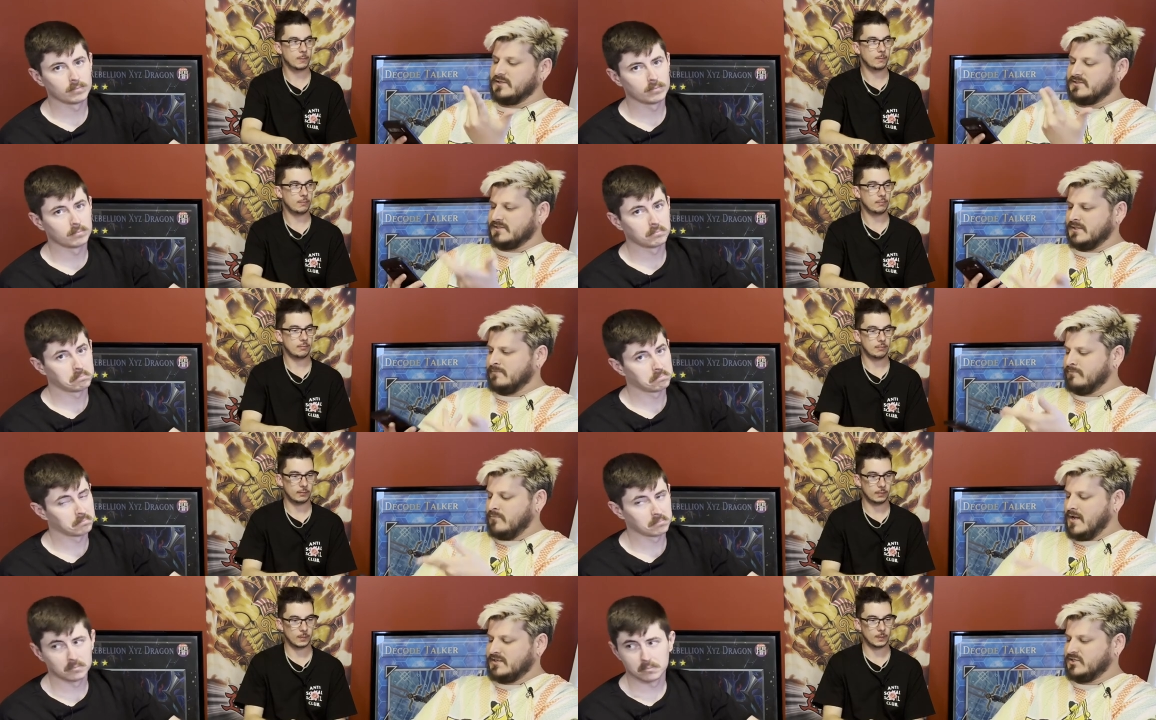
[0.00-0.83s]
Speaker 1: as the
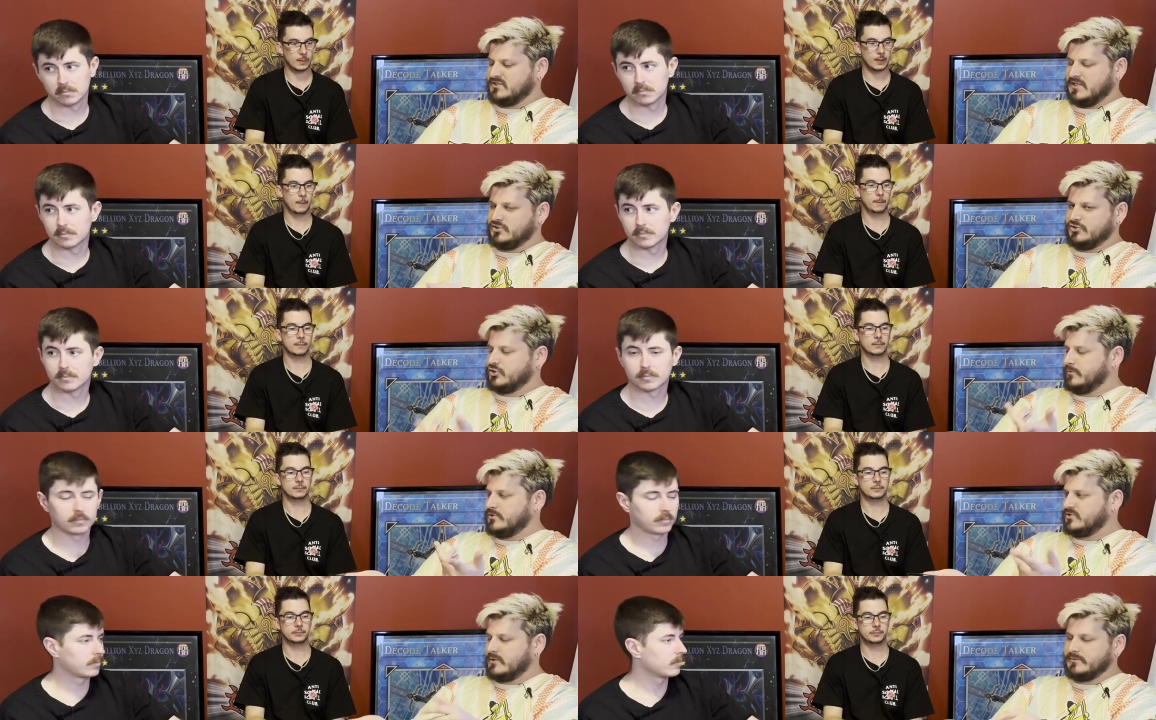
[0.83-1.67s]
it just lets you
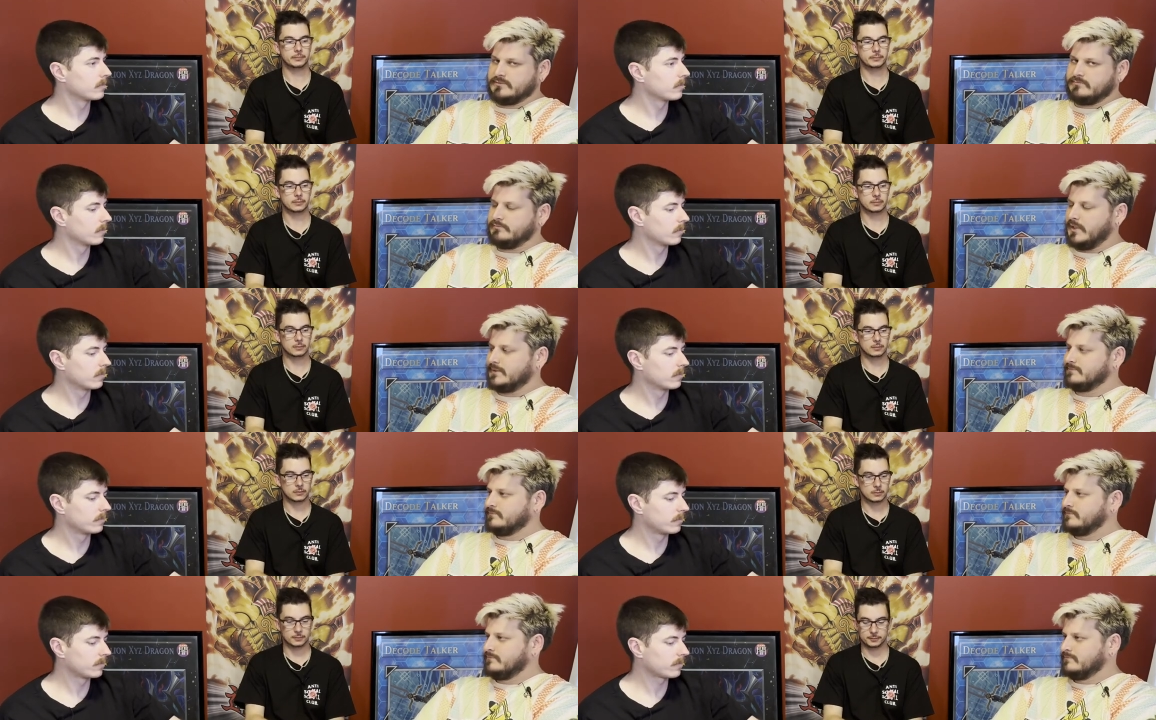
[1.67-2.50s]
tribute summon,
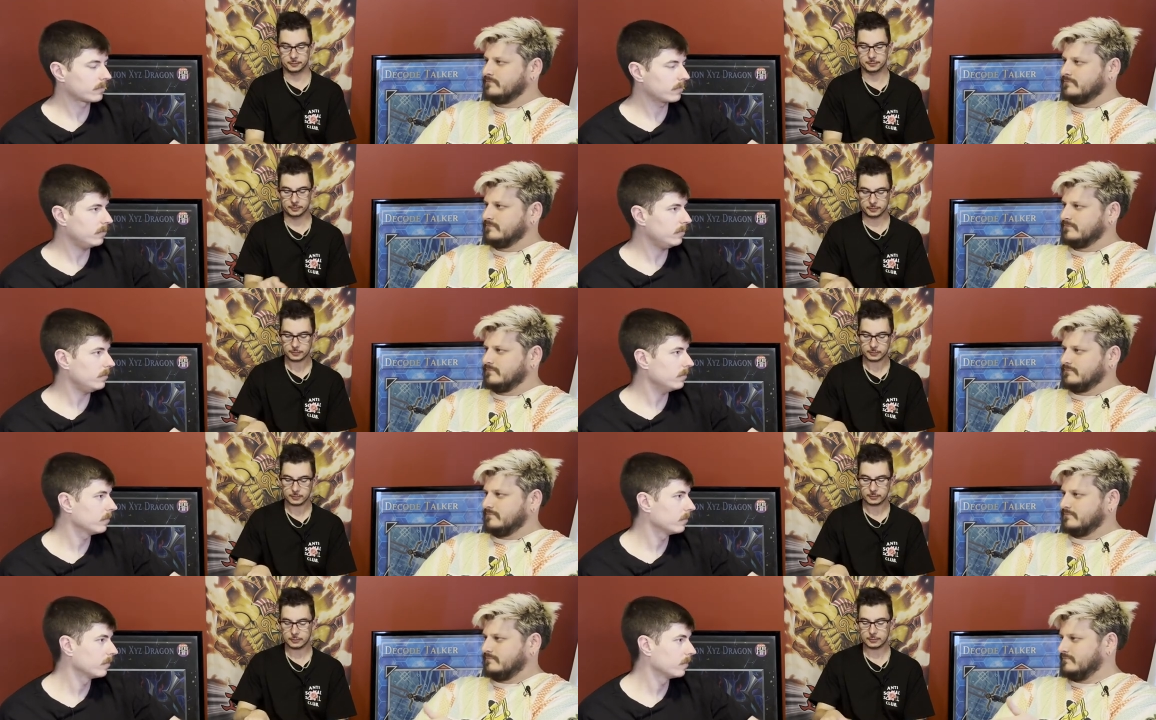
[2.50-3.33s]
but
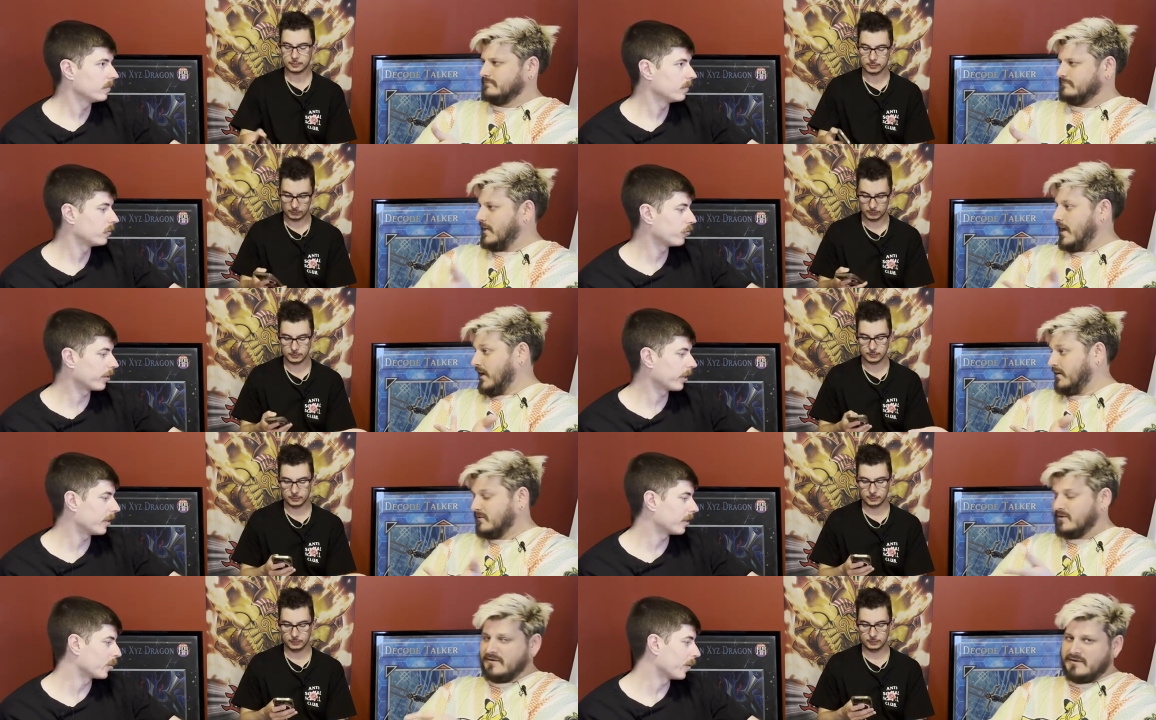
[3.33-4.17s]
and
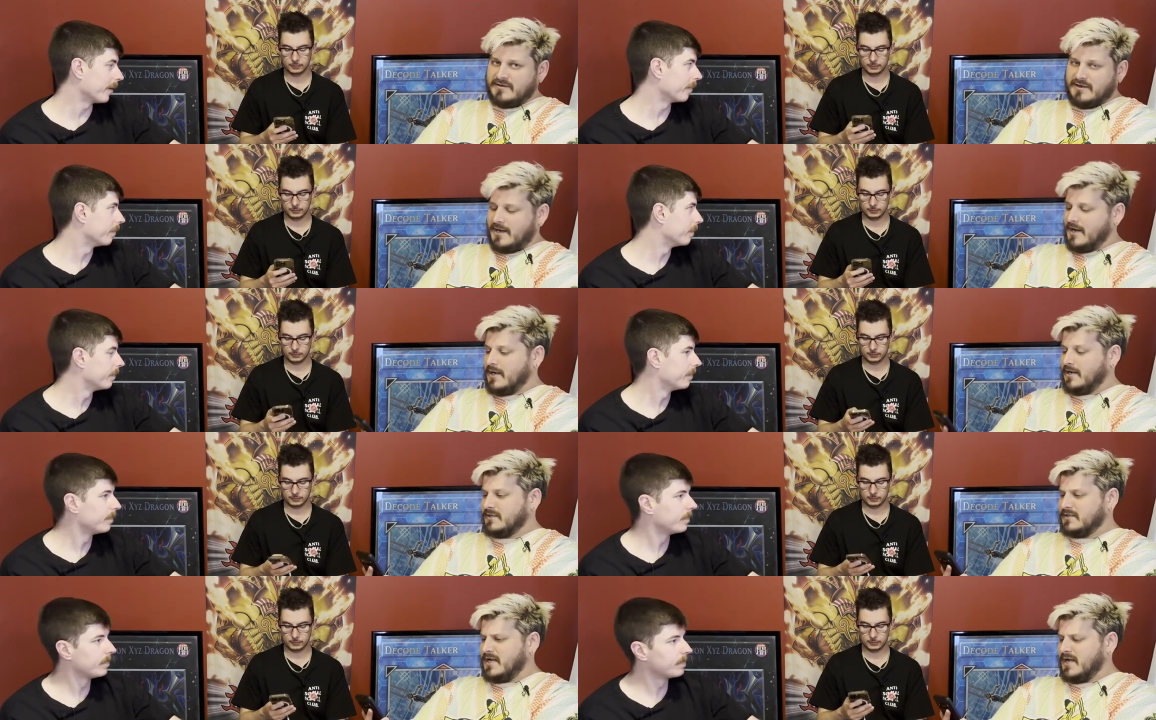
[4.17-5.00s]
eh. you just
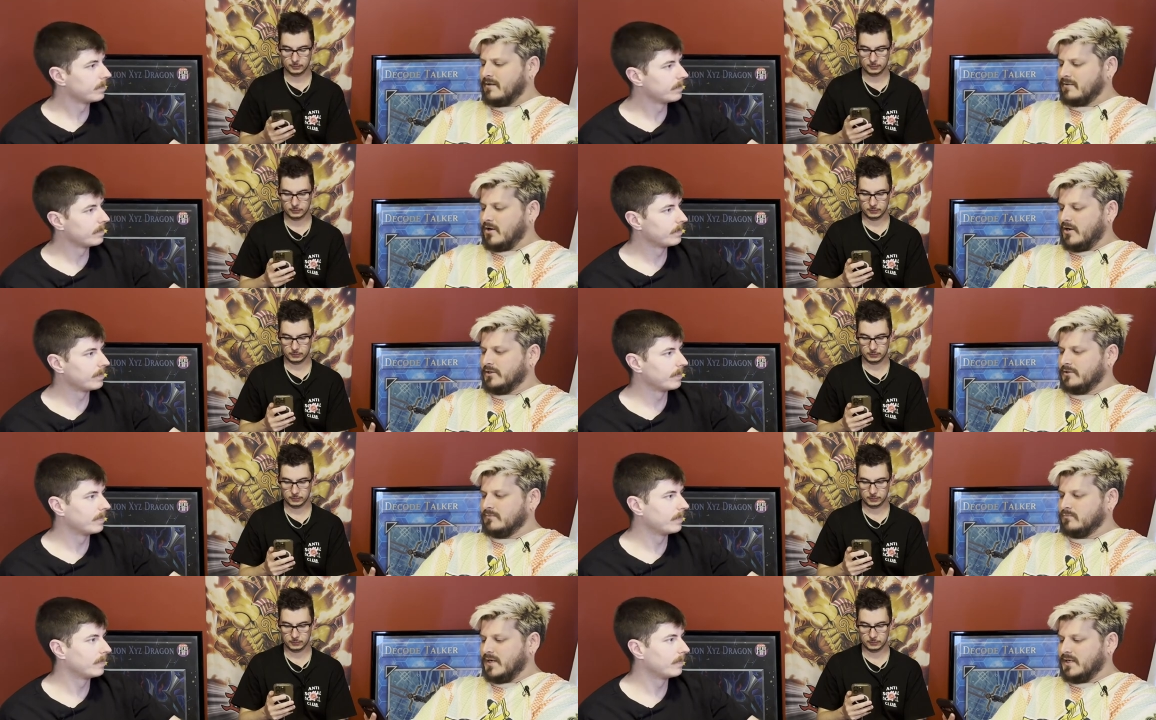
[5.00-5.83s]
Uh, yeah, kind
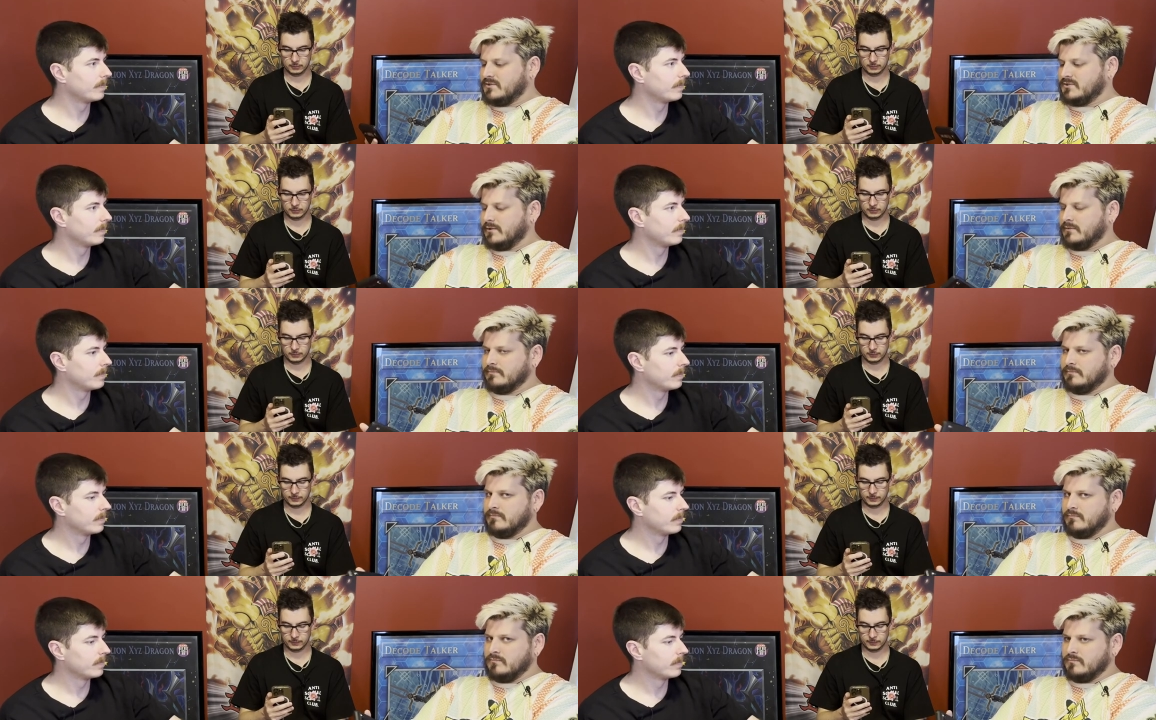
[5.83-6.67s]
of weird to
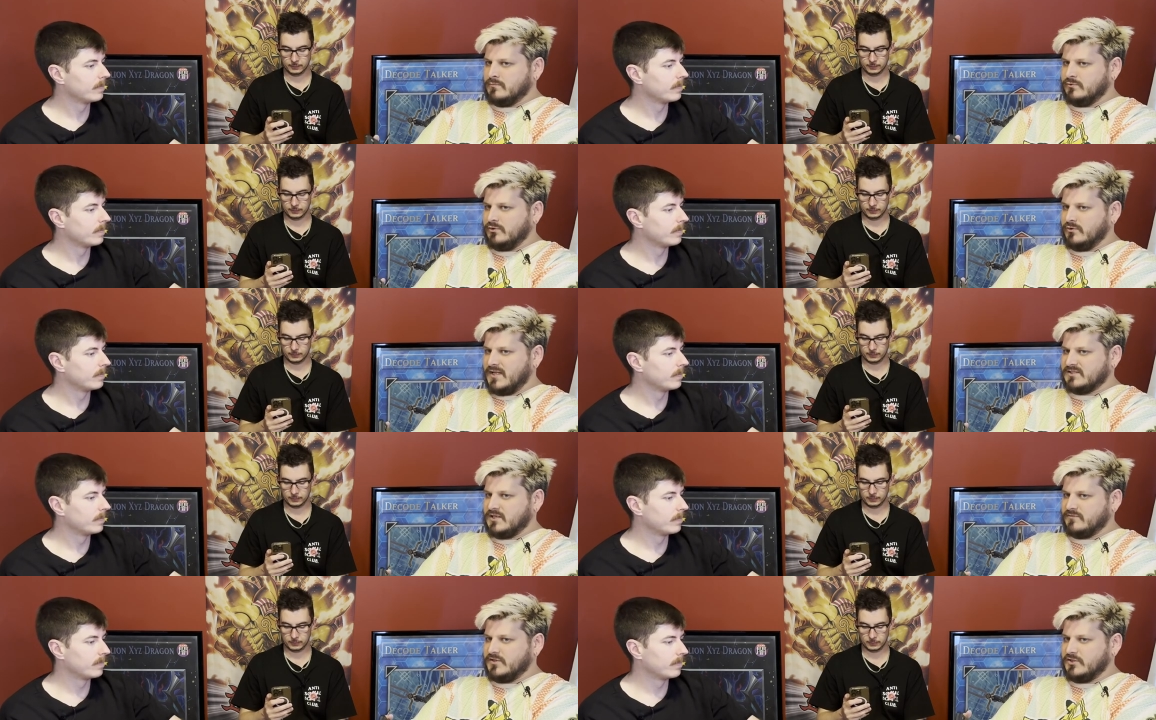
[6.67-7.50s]
do that
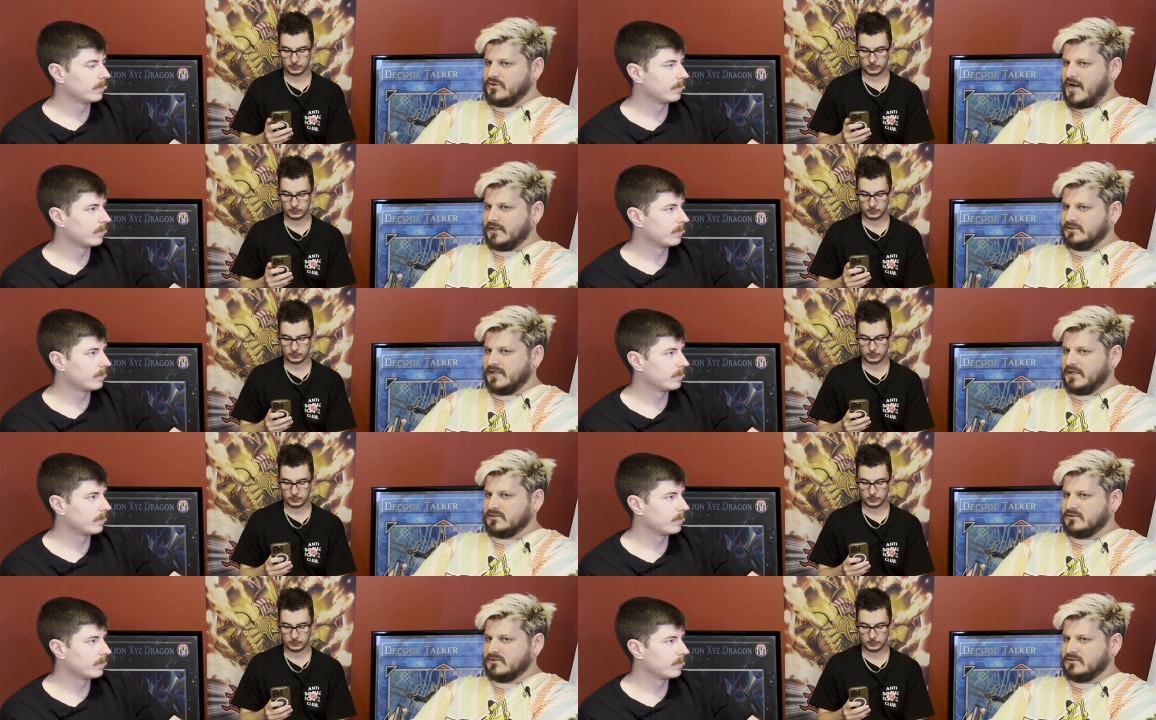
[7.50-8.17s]
stuff to your dragon decks